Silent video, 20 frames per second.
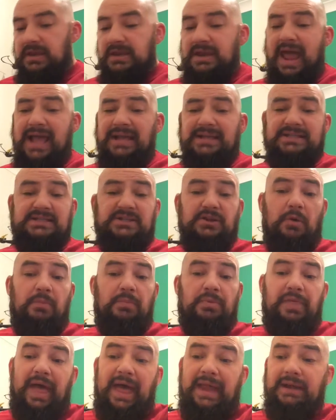Next
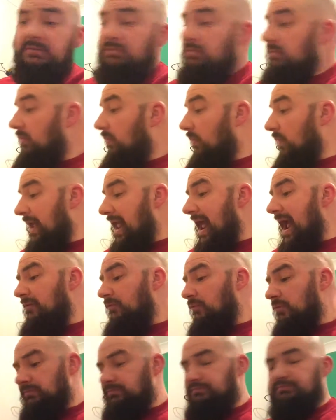up, then we are.
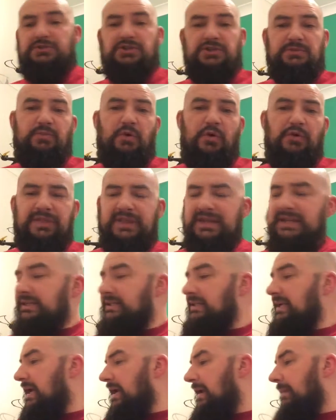We'll just put
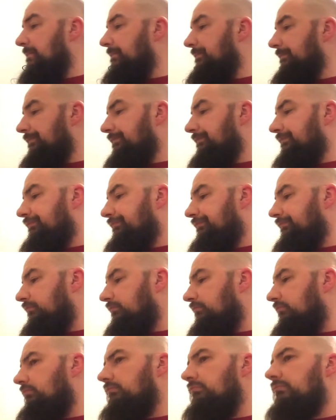these um,
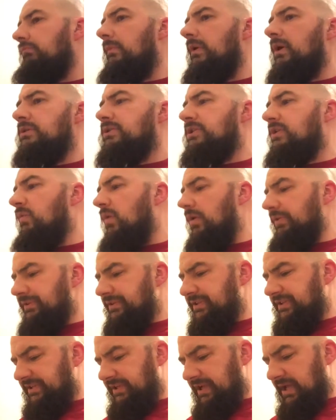to one
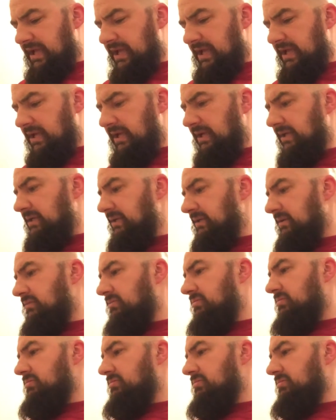side.